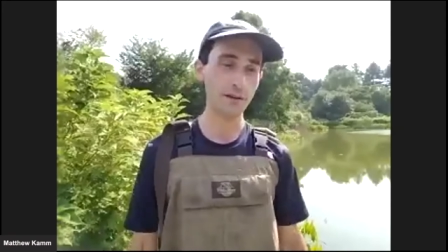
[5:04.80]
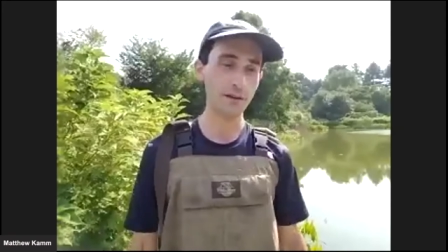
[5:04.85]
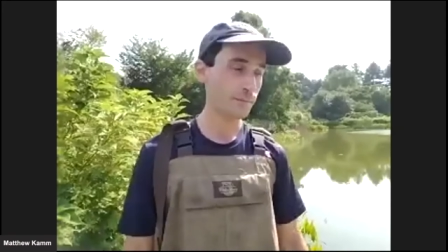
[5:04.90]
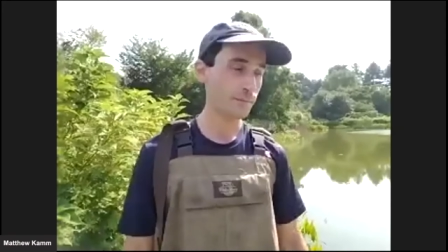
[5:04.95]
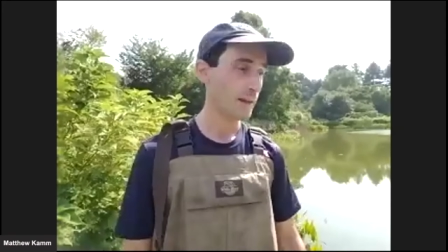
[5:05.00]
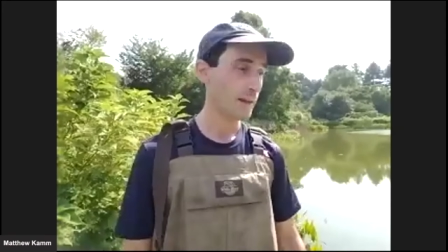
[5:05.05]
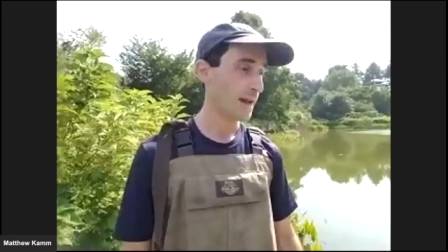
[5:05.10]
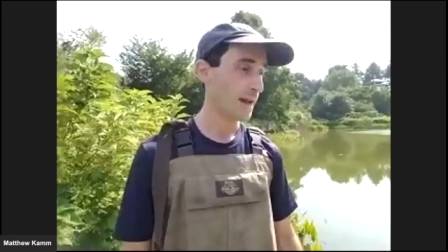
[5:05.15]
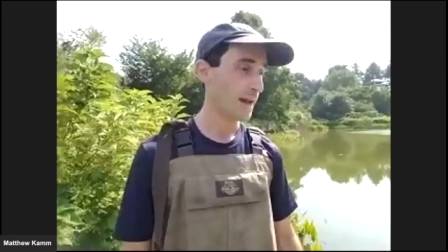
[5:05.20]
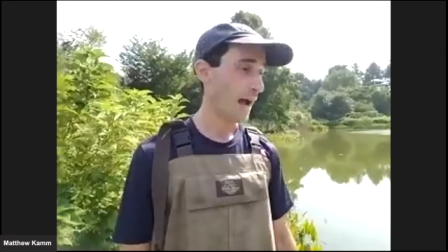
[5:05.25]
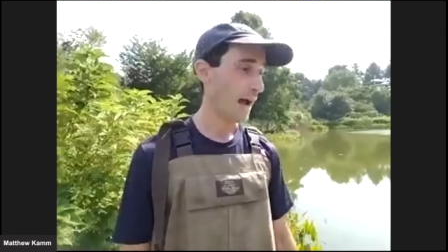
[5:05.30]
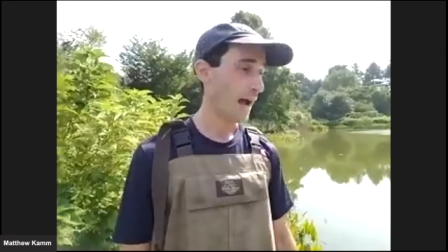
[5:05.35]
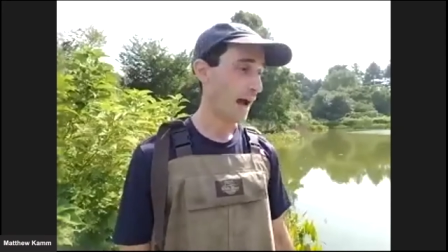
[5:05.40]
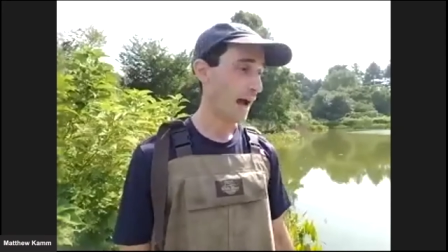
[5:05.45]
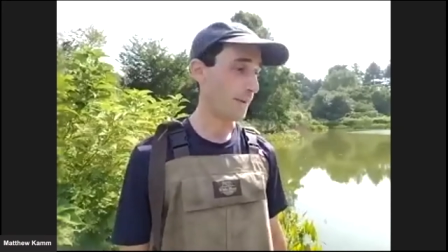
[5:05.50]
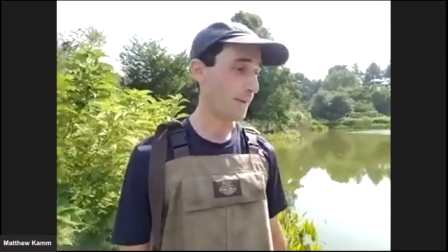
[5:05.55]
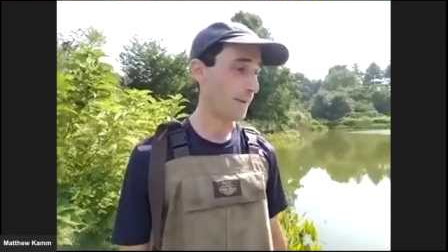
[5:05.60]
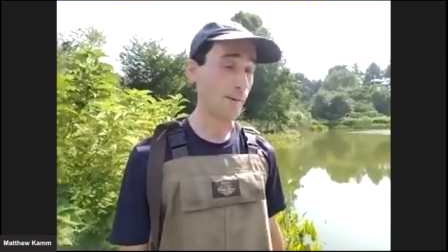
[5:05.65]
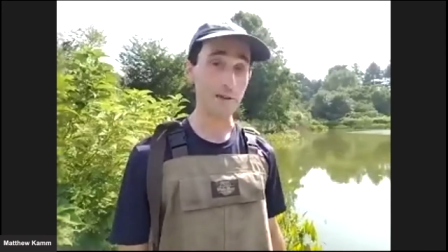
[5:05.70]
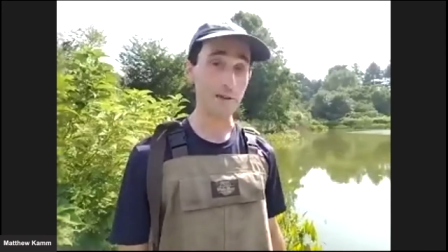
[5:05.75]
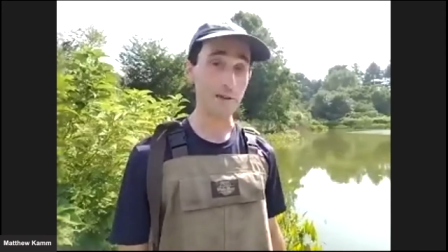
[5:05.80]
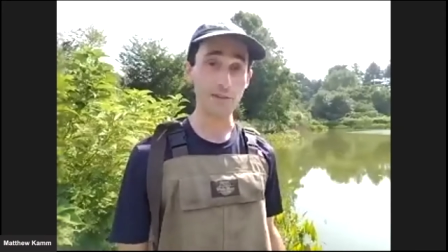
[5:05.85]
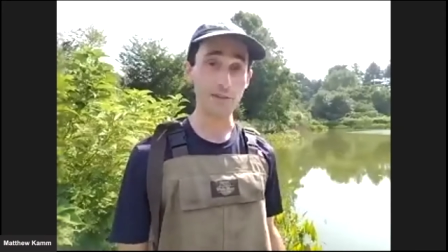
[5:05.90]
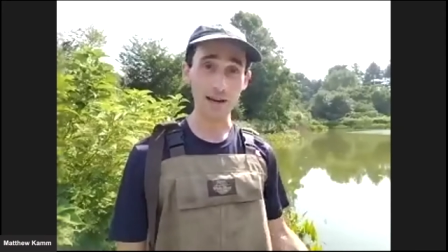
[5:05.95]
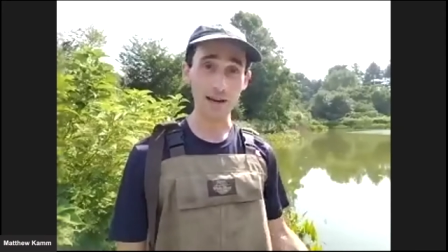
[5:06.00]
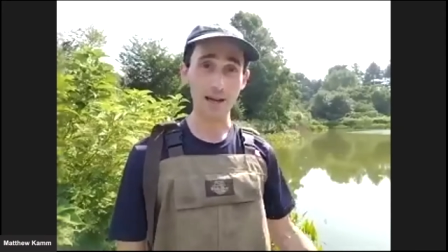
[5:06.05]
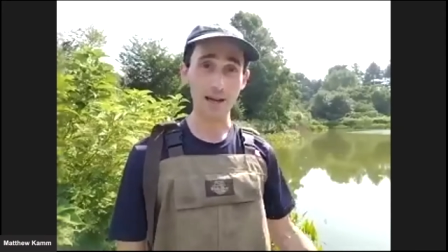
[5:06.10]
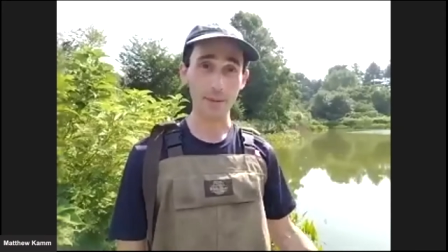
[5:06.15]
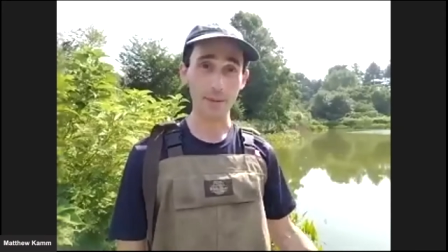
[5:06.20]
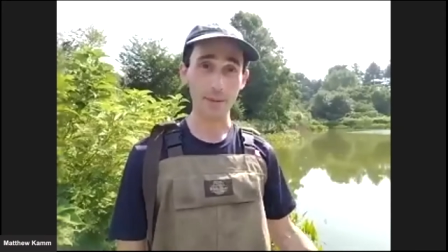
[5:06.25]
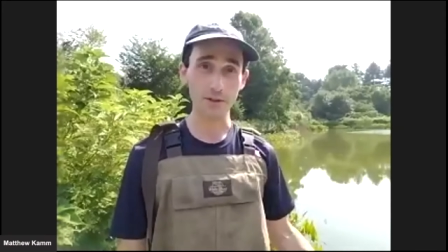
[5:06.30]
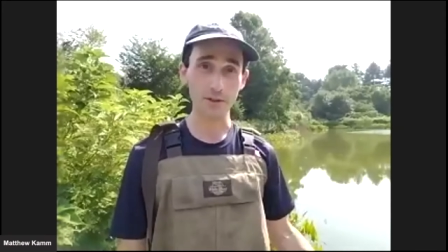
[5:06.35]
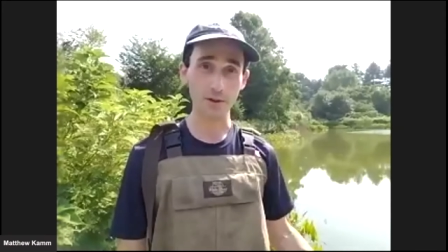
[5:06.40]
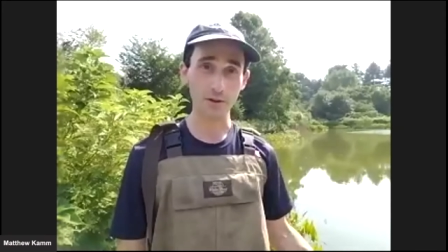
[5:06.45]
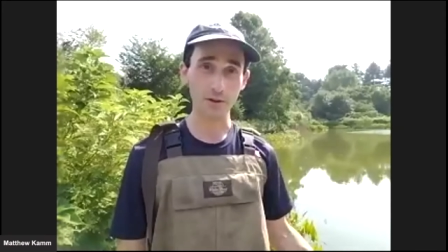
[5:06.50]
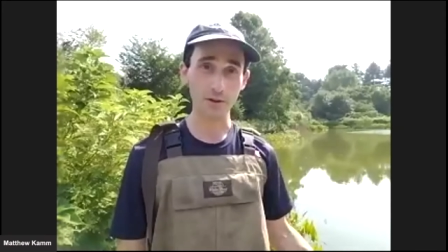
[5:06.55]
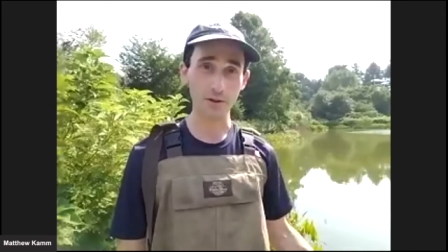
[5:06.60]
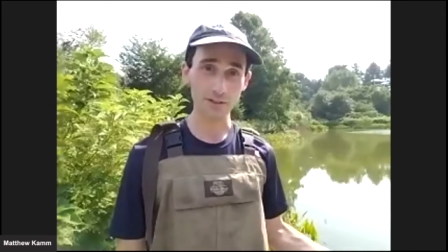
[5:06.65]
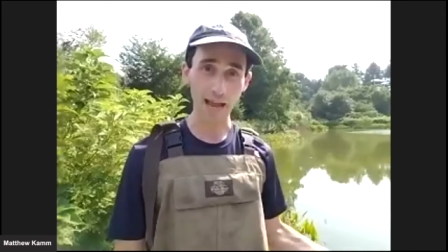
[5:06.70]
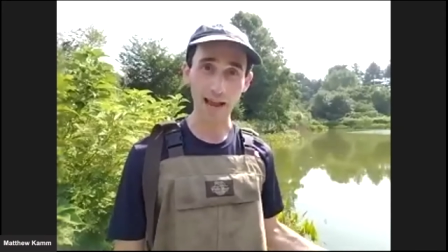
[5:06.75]
who's been working with me in the field.
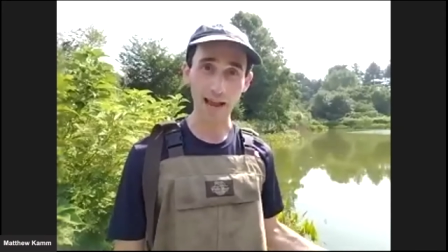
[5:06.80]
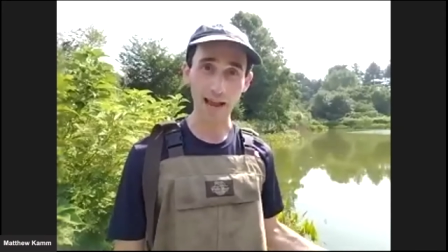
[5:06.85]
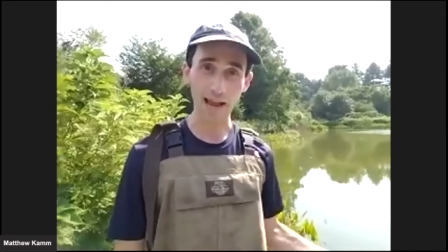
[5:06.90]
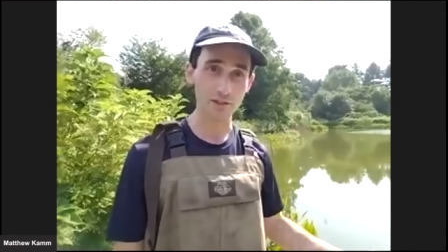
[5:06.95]
Um,